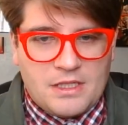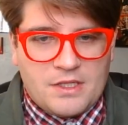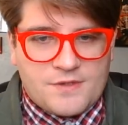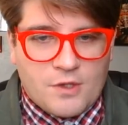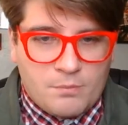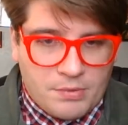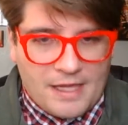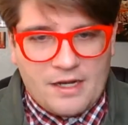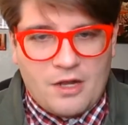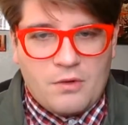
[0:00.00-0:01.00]
So
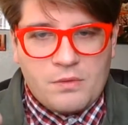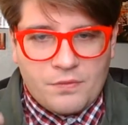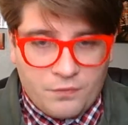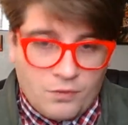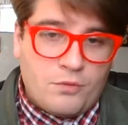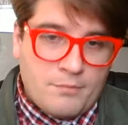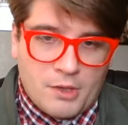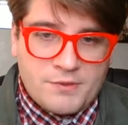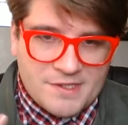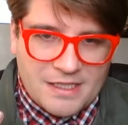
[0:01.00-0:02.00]
Plato, through
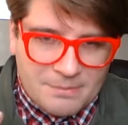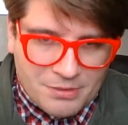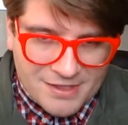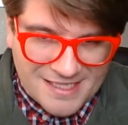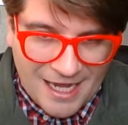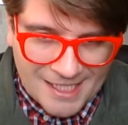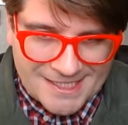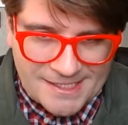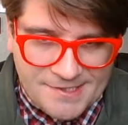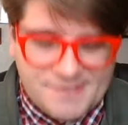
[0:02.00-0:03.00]
mostly
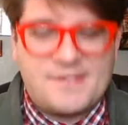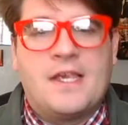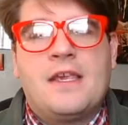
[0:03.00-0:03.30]
Plotinus,